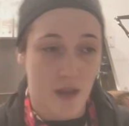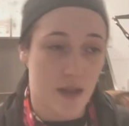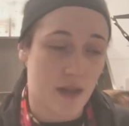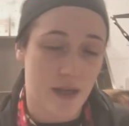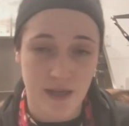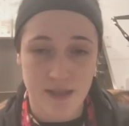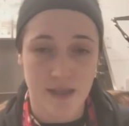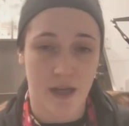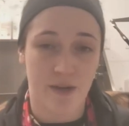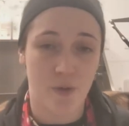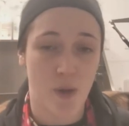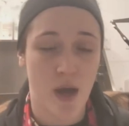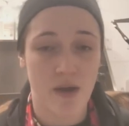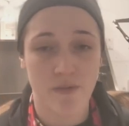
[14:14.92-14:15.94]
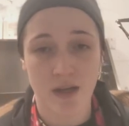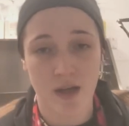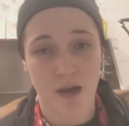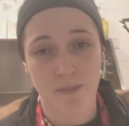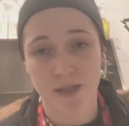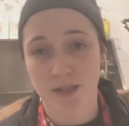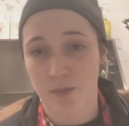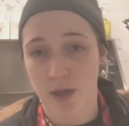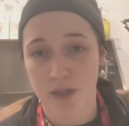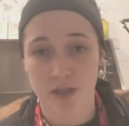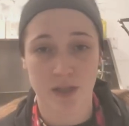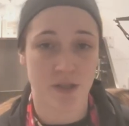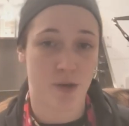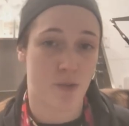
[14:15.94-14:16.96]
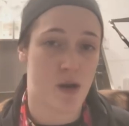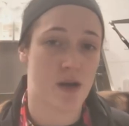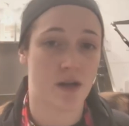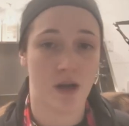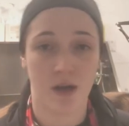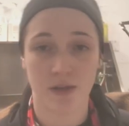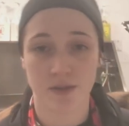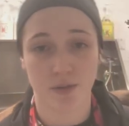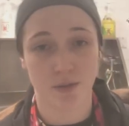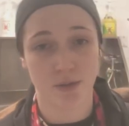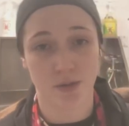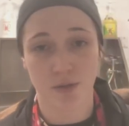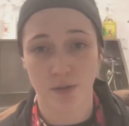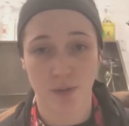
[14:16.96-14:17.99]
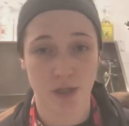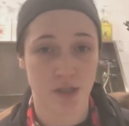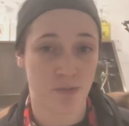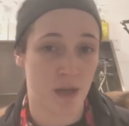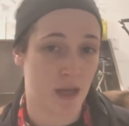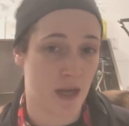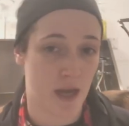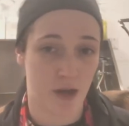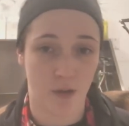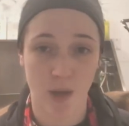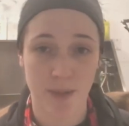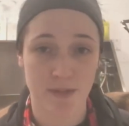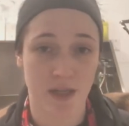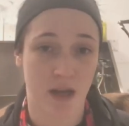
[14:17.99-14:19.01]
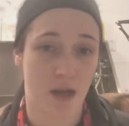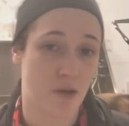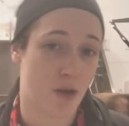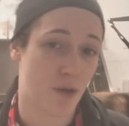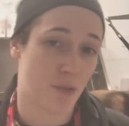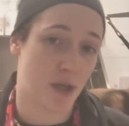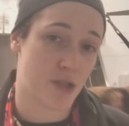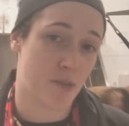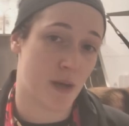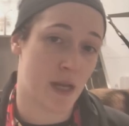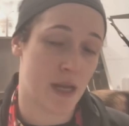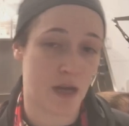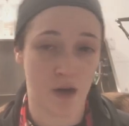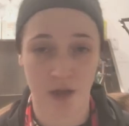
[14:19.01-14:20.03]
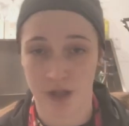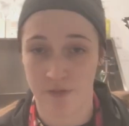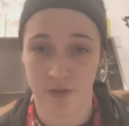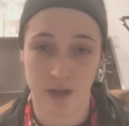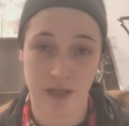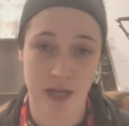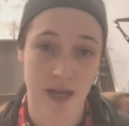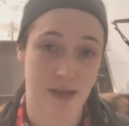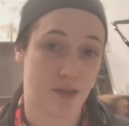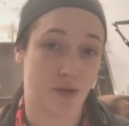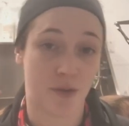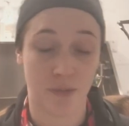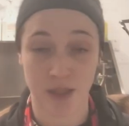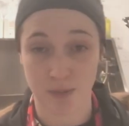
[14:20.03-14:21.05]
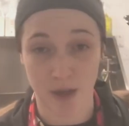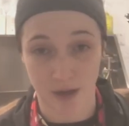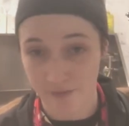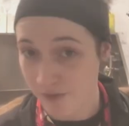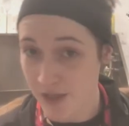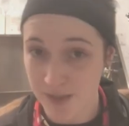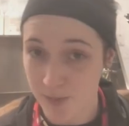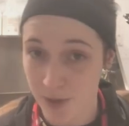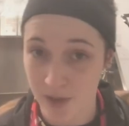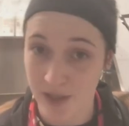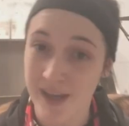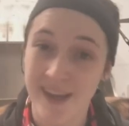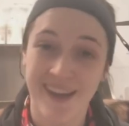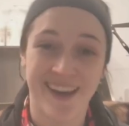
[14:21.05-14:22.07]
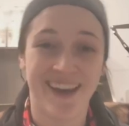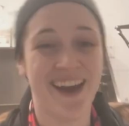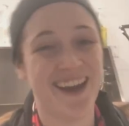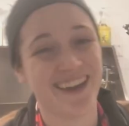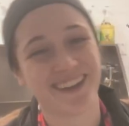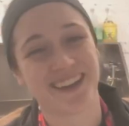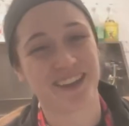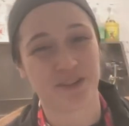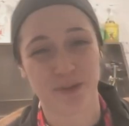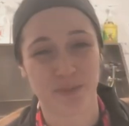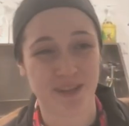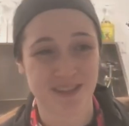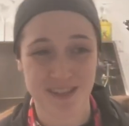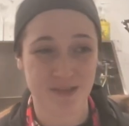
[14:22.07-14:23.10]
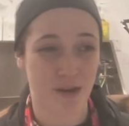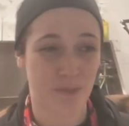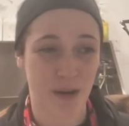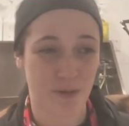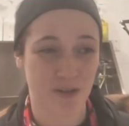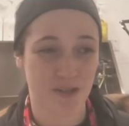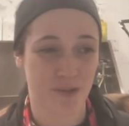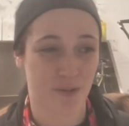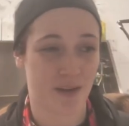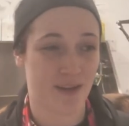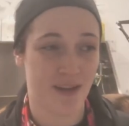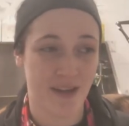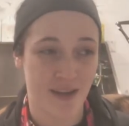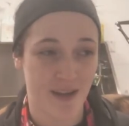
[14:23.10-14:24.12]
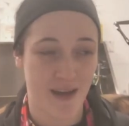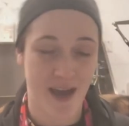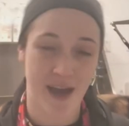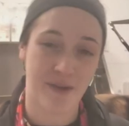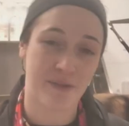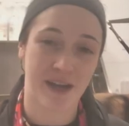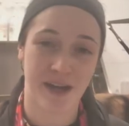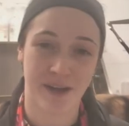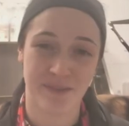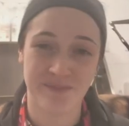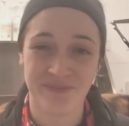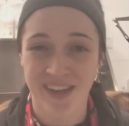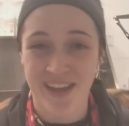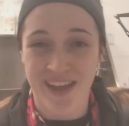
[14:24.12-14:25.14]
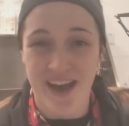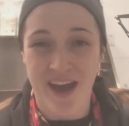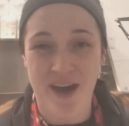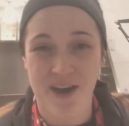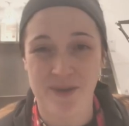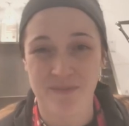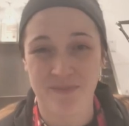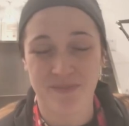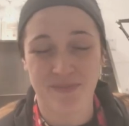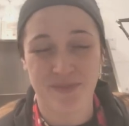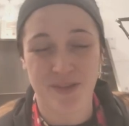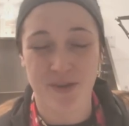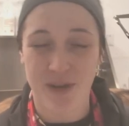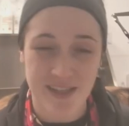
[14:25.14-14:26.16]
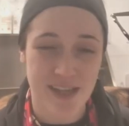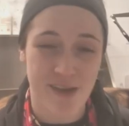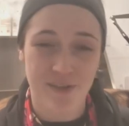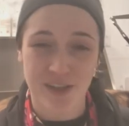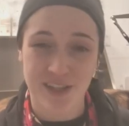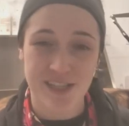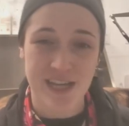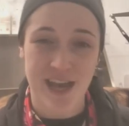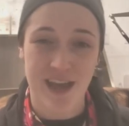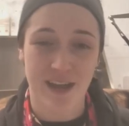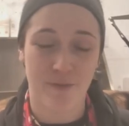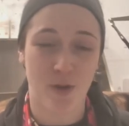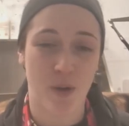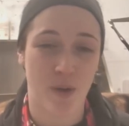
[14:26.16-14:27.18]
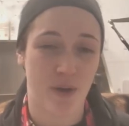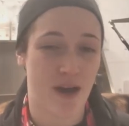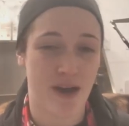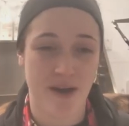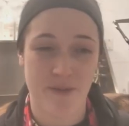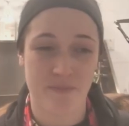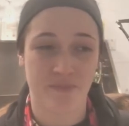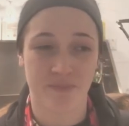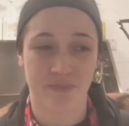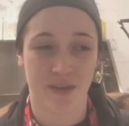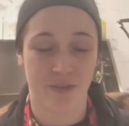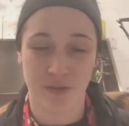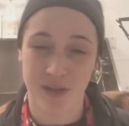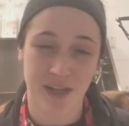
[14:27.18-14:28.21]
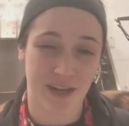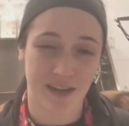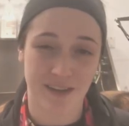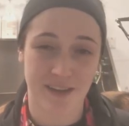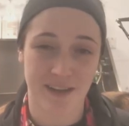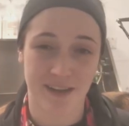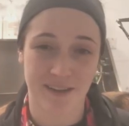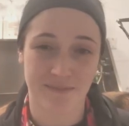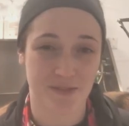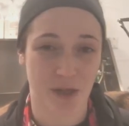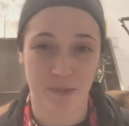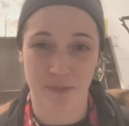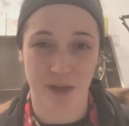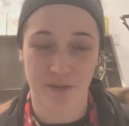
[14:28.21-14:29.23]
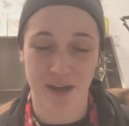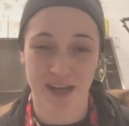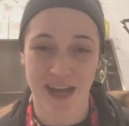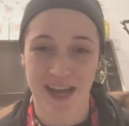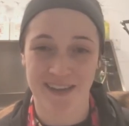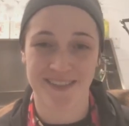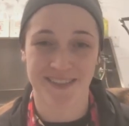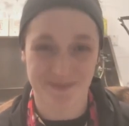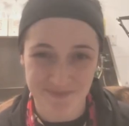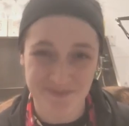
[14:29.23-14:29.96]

like I said, if you have any comments, questions, or want to consult, you can reach me at our website. You can reach me here at the front desk. You can reach me on Facebook, either the business or my personal one. I don't care. You guys have a good day. If you need anything, don't be afraid to ask.